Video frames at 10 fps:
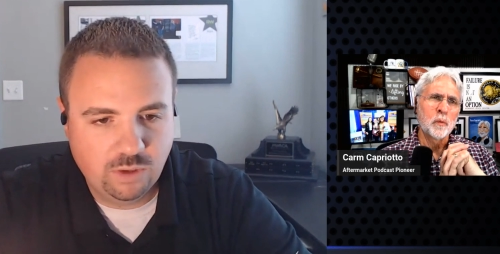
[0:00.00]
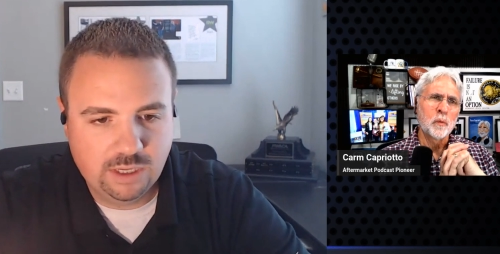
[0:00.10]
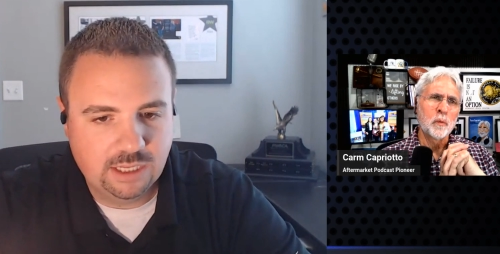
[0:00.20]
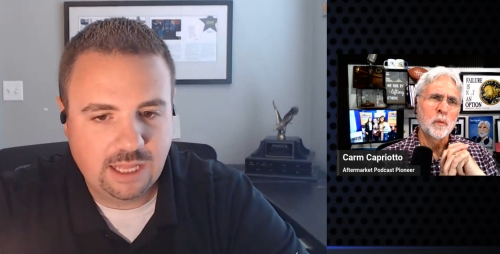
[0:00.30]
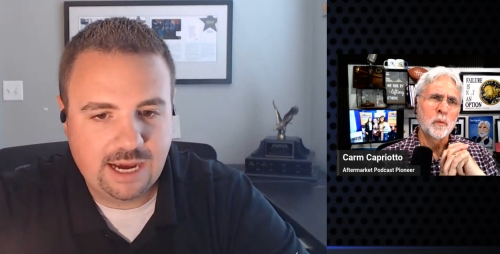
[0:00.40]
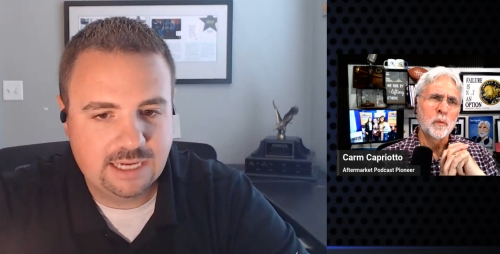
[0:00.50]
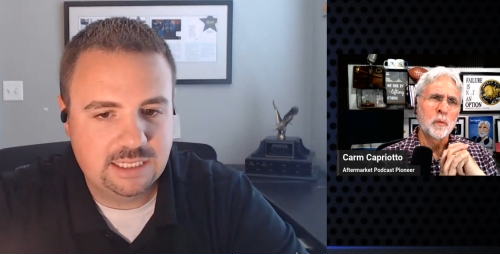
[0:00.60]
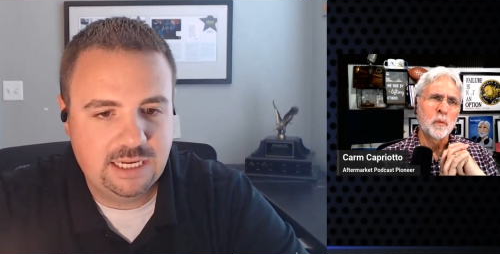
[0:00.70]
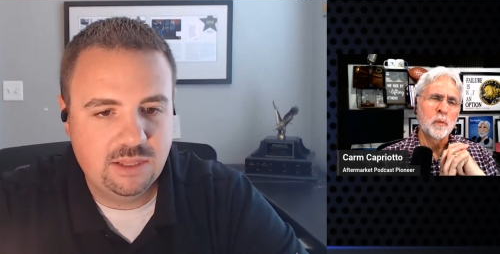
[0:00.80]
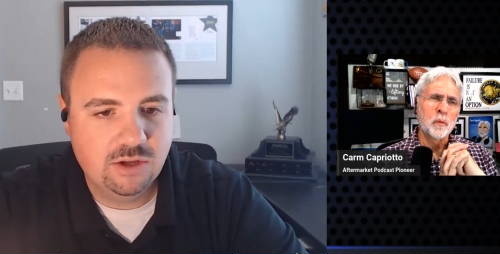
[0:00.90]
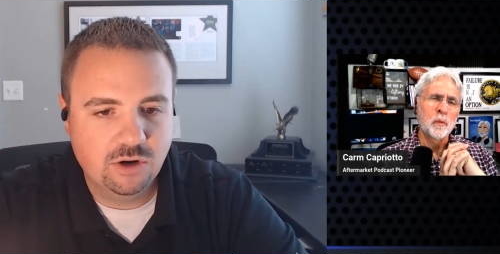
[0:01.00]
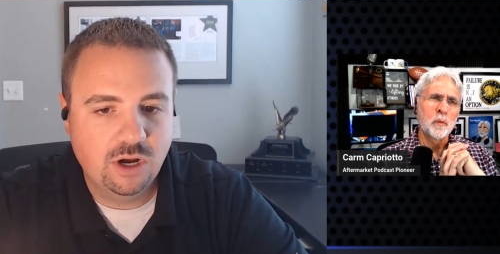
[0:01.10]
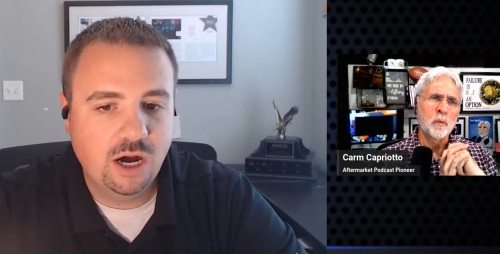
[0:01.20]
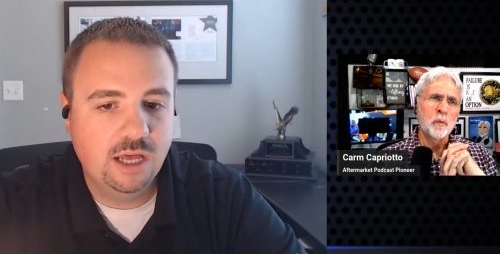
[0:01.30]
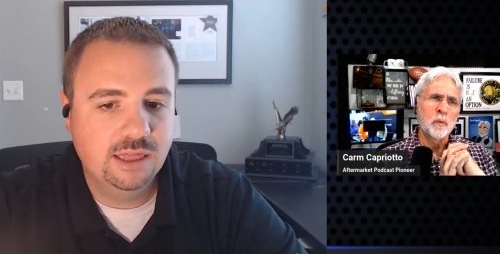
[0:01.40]
Speaker 1: in one class
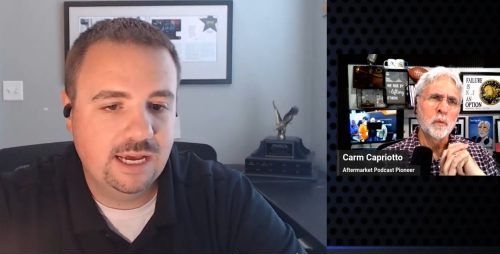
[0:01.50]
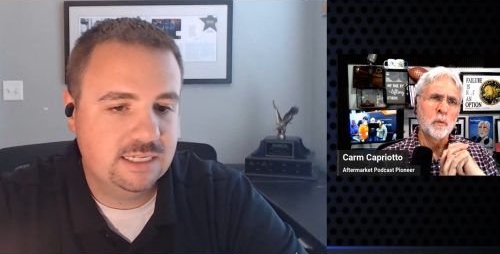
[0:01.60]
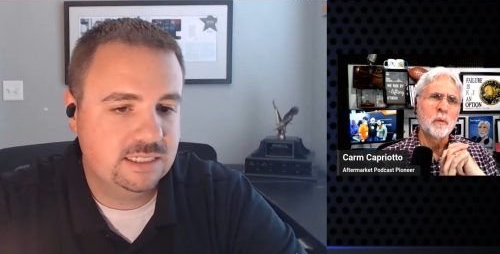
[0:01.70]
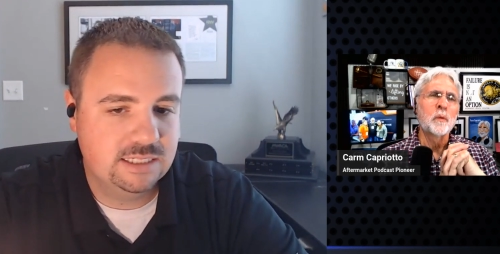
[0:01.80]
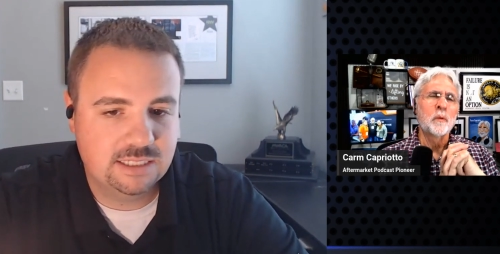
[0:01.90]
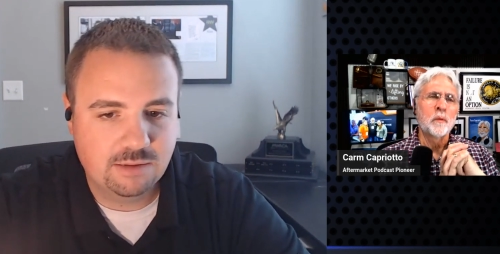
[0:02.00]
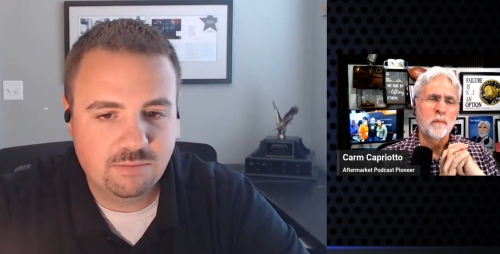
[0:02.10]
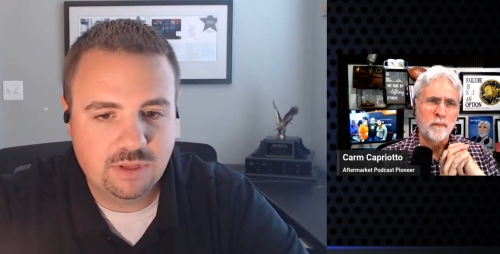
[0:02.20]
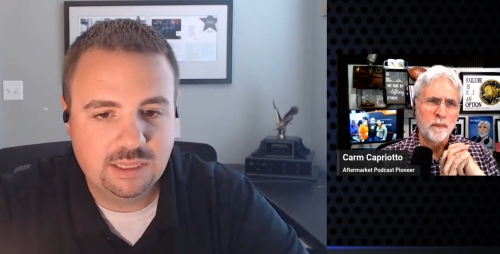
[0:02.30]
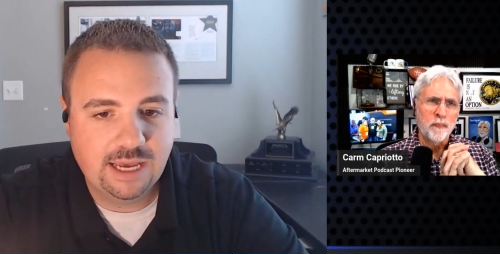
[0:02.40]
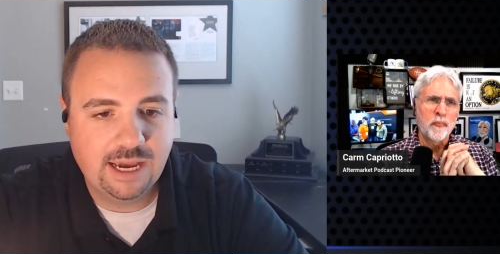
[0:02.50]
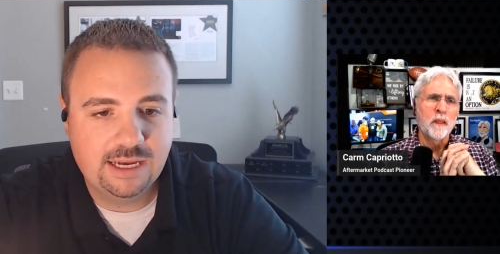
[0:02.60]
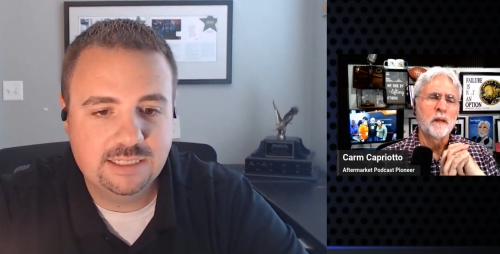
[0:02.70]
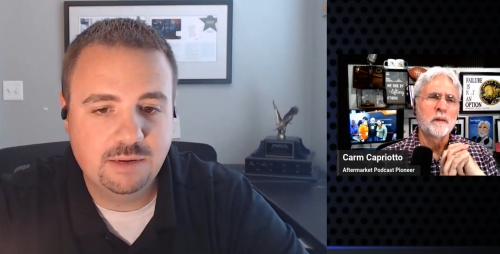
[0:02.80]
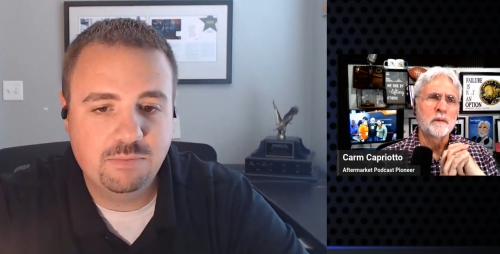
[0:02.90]
either, unless it's something
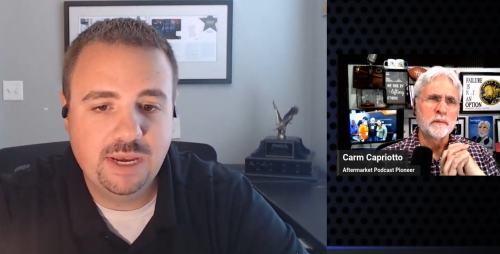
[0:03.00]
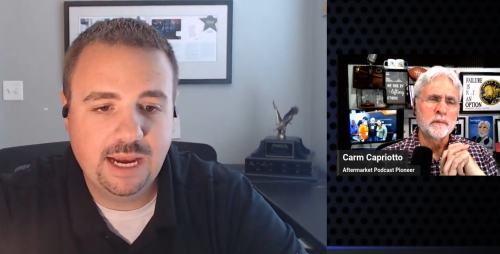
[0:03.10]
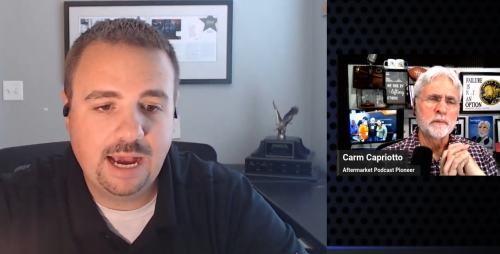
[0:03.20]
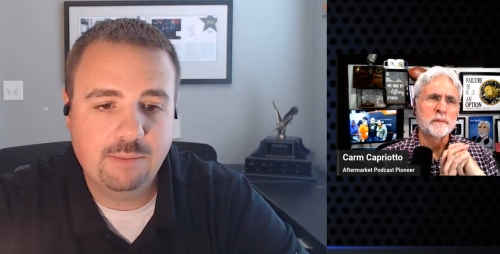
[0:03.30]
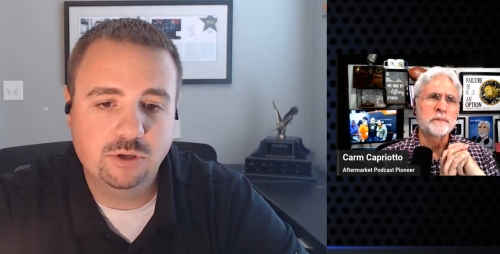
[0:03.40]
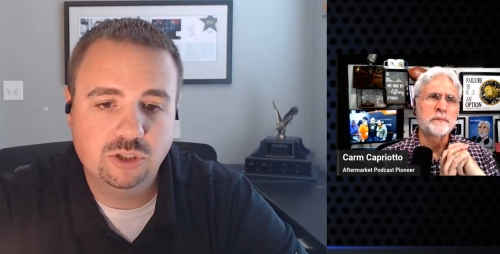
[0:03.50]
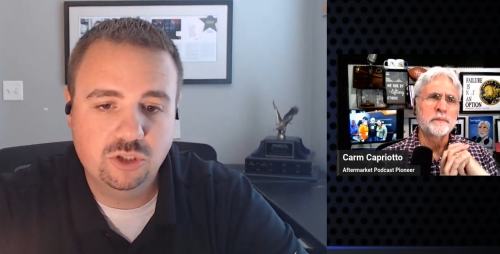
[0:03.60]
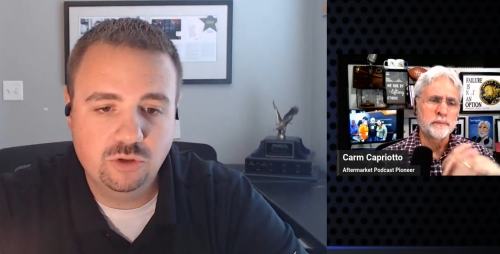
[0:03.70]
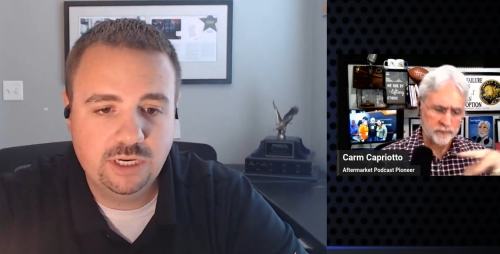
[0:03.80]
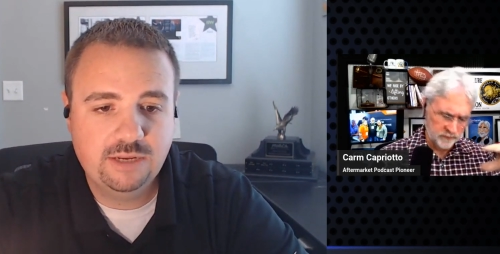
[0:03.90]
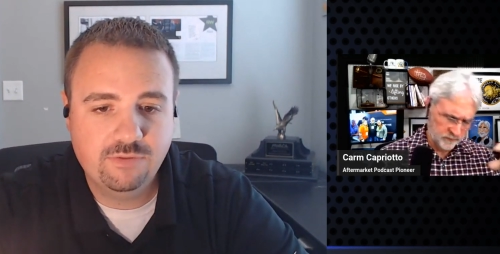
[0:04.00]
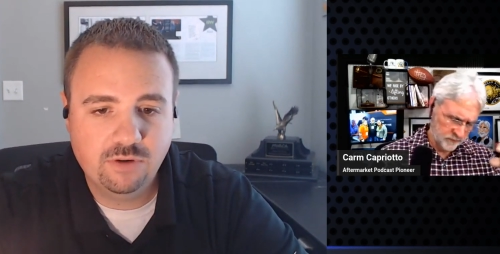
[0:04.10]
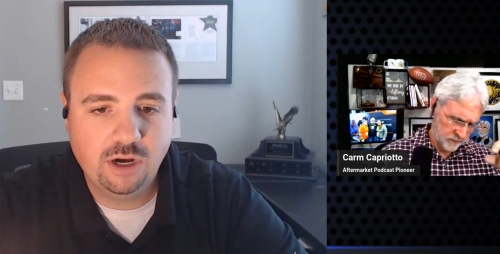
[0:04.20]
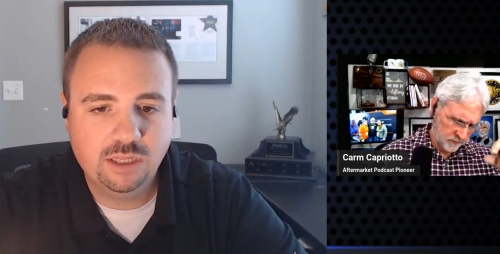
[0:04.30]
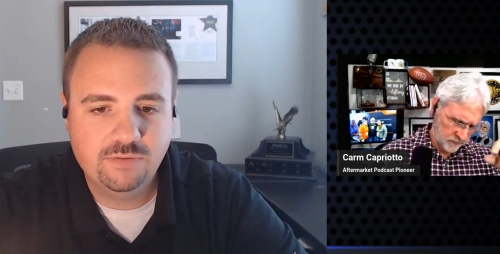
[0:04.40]
that is a big opportunity
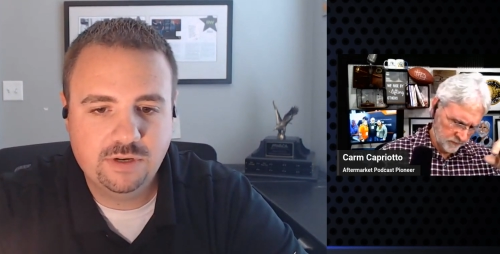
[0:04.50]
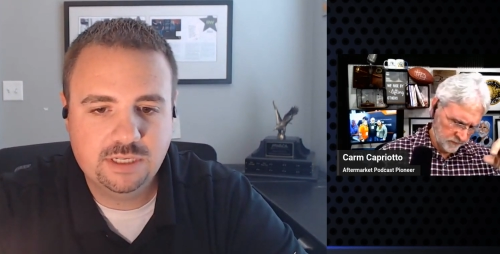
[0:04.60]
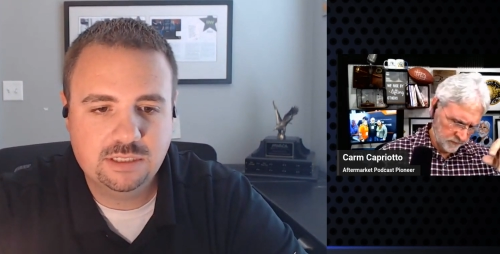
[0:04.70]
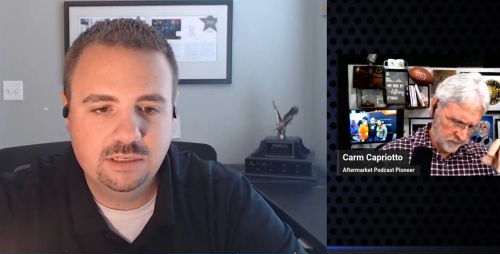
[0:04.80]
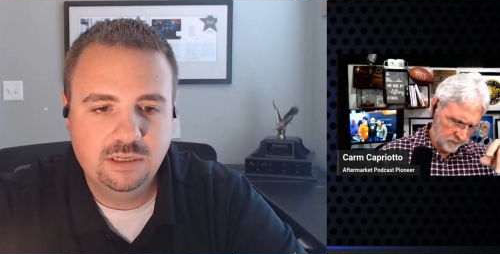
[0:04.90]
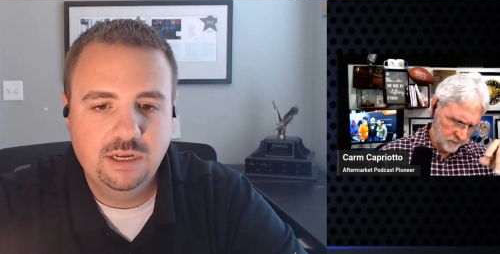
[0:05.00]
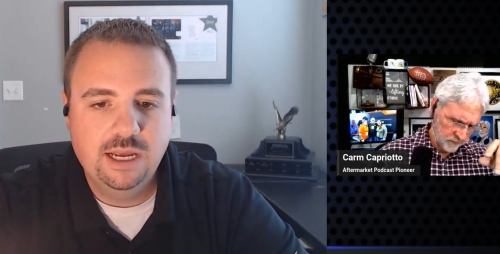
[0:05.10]
for all of us.